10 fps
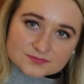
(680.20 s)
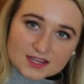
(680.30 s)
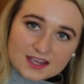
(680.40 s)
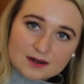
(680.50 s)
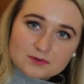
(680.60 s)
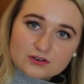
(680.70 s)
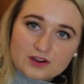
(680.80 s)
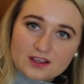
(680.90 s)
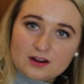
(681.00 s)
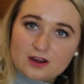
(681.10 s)
Again, I'm not
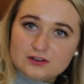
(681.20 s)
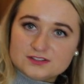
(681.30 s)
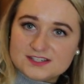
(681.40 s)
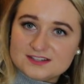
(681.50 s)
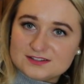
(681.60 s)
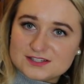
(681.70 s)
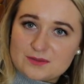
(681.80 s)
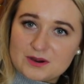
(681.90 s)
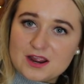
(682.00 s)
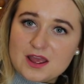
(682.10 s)
trying it on, you'll see it in the
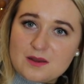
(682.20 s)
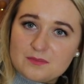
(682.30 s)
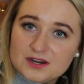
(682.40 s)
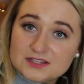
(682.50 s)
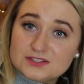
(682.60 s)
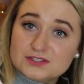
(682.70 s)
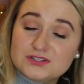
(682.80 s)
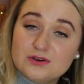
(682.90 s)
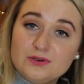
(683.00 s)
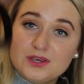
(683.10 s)
summer, but it's
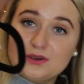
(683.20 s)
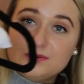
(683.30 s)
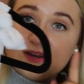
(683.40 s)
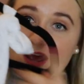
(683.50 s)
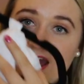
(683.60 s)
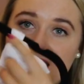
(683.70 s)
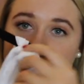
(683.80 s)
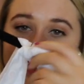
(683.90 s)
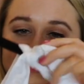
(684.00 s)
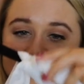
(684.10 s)
so cute, and
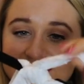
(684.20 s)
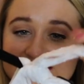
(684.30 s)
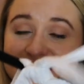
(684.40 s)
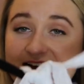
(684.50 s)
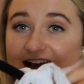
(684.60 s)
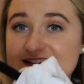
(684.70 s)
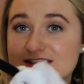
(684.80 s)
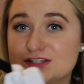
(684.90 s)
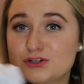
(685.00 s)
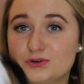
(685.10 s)
it has like little ties
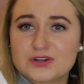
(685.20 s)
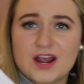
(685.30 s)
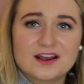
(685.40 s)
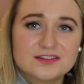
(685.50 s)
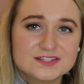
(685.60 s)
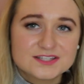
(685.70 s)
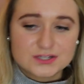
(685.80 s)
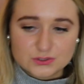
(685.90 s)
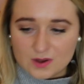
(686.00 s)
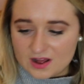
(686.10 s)
at the shoulder. I got this in
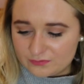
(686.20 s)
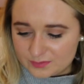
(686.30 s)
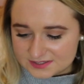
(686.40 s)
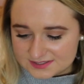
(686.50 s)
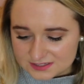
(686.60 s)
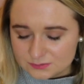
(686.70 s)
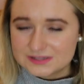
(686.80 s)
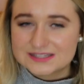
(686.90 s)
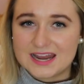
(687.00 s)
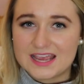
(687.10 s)
a twelve because that's
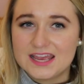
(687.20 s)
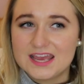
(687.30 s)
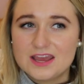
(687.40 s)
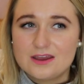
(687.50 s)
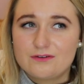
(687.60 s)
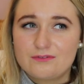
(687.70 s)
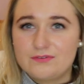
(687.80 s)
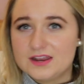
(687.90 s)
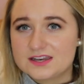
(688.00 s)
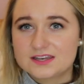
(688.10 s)
what the like
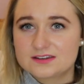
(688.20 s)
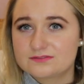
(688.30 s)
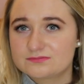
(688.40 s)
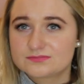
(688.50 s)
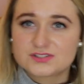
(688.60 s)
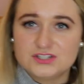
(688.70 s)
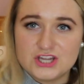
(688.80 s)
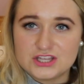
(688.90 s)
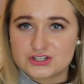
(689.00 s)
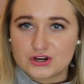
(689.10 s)
fit
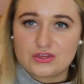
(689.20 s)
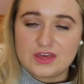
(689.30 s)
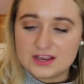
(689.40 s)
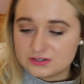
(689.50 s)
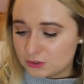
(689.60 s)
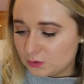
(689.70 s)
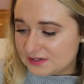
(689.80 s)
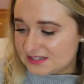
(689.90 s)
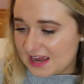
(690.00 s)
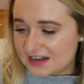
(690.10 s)
suggester thing told
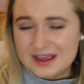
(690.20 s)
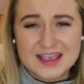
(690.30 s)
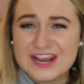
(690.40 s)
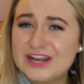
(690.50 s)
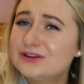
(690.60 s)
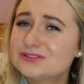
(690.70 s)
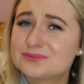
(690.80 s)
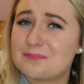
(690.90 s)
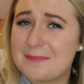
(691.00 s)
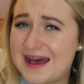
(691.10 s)
me to get. It
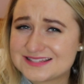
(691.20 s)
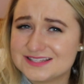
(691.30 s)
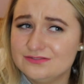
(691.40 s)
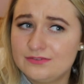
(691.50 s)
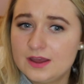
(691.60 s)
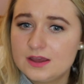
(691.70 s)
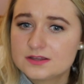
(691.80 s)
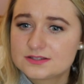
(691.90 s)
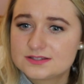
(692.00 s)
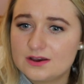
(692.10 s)
looks massive,
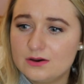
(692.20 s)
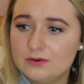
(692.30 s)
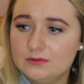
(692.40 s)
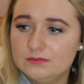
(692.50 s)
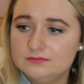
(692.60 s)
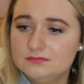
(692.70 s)
so